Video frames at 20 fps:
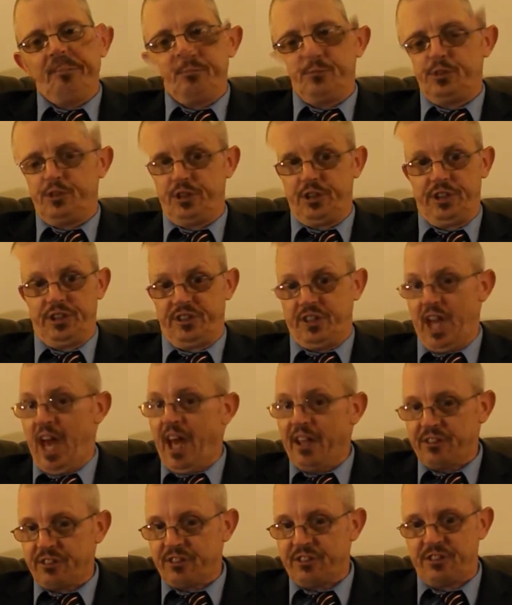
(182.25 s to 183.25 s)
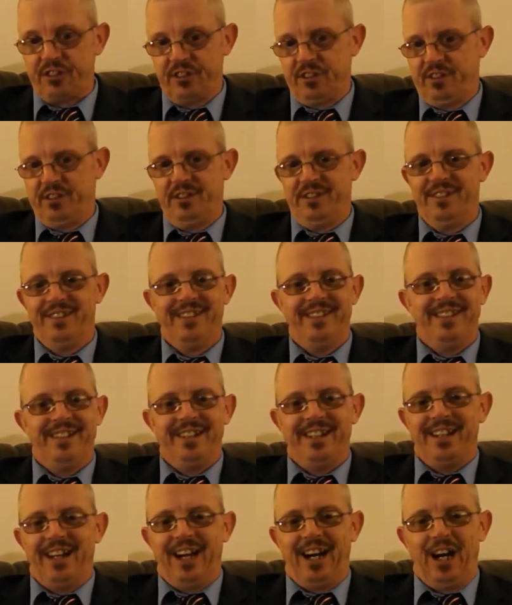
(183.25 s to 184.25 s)
and test
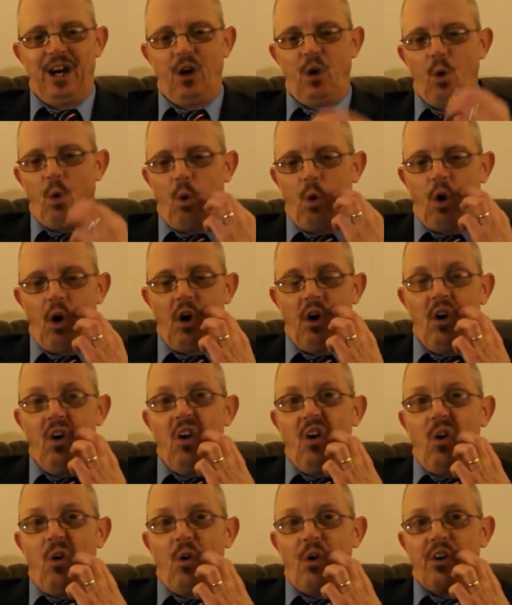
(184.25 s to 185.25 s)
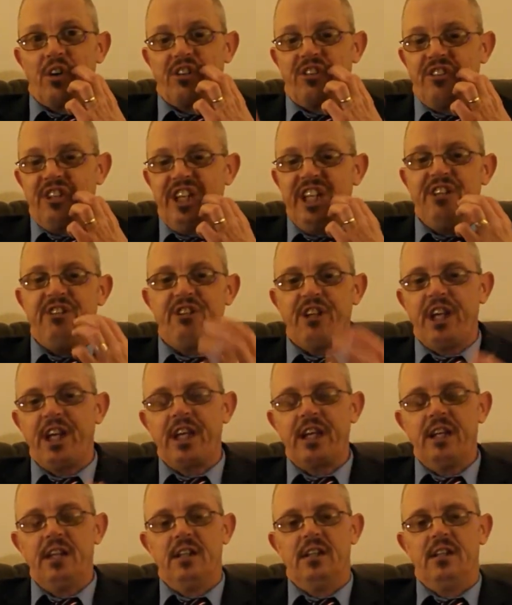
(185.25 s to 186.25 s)
or
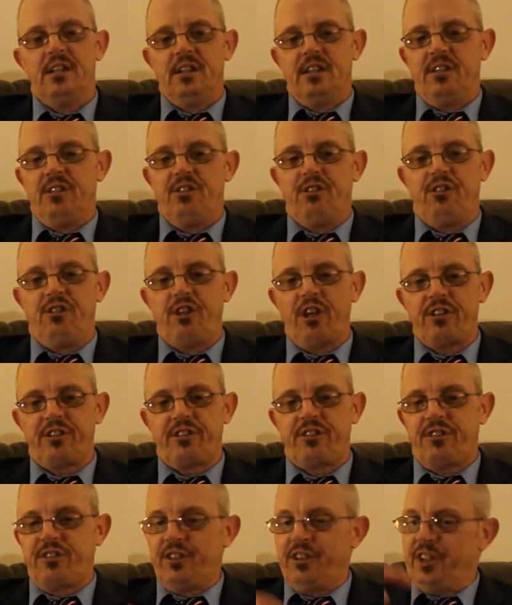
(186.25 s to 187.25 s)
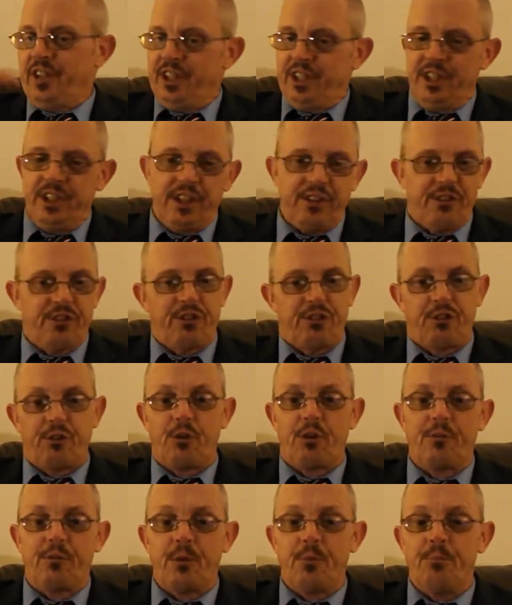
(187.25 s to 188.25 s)
teaching just as a
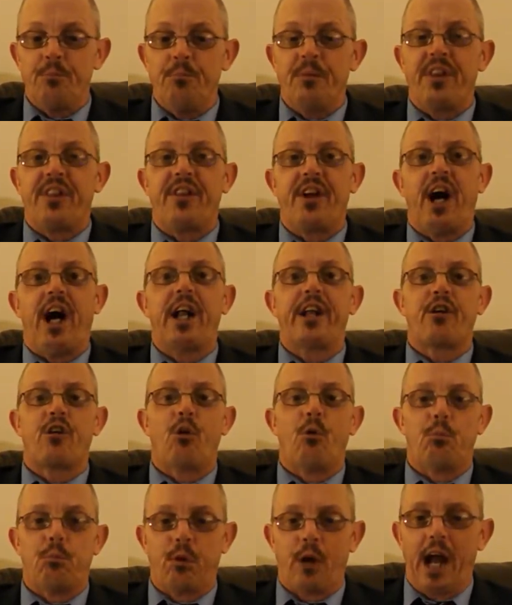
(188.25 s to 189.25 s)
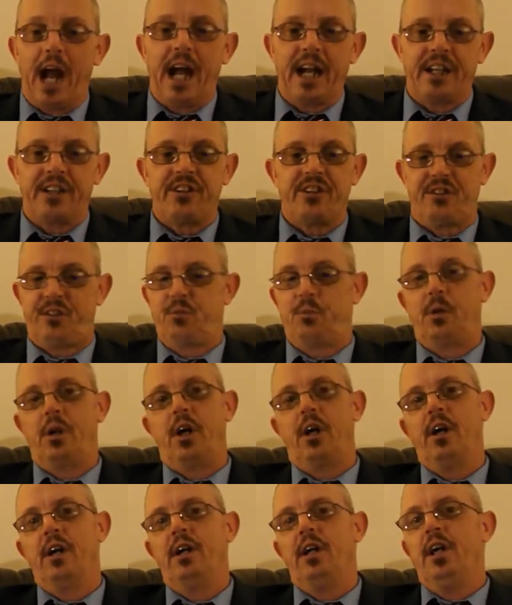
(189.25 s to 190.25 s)
sort of a methodical practice
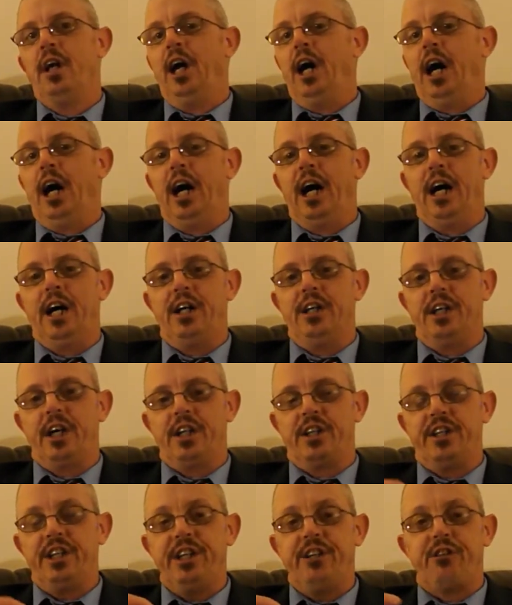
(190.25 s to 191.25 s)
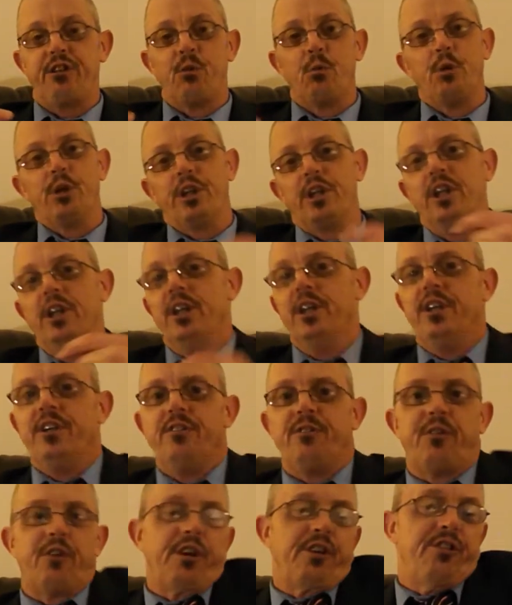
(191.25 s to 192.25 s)
where a teacher would,
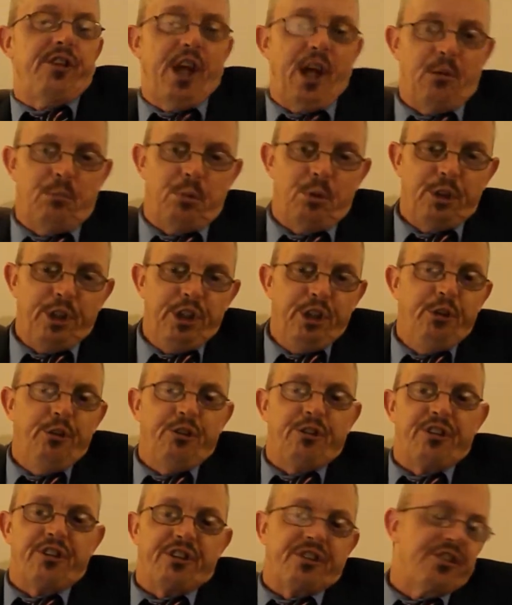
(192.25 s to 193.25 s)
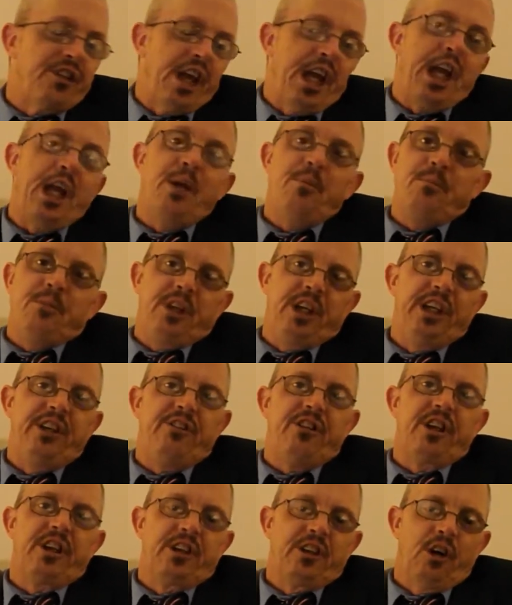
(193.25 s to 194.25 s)
for example, use the same
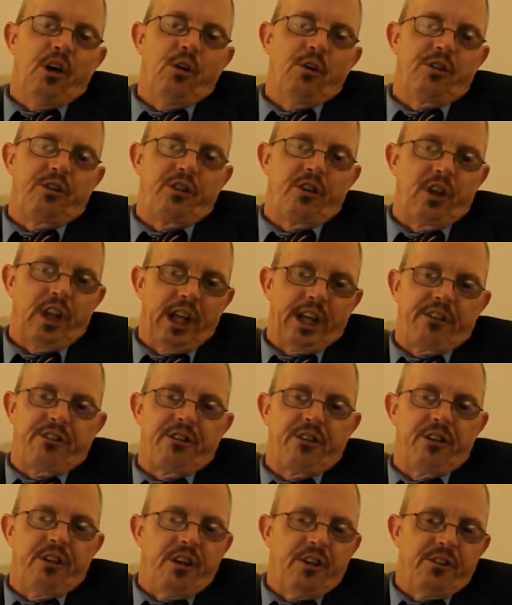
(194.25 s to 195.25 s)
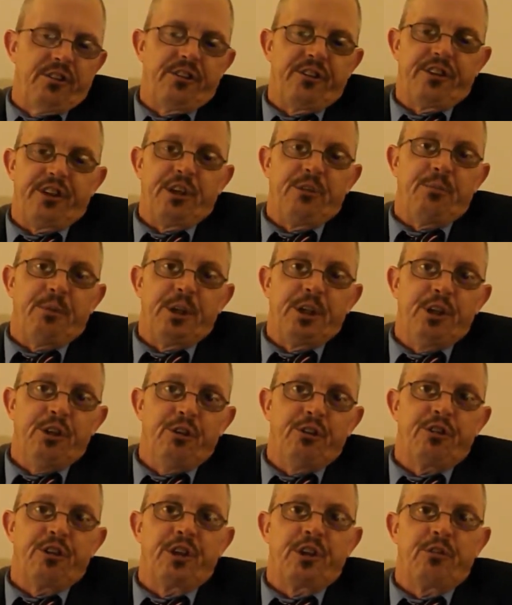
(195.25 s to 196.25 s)
teaching notes or lecture notes that they've been
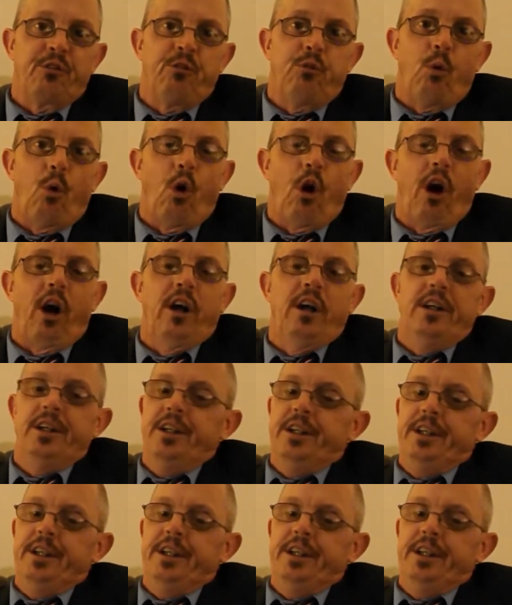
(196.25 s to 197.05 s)
using for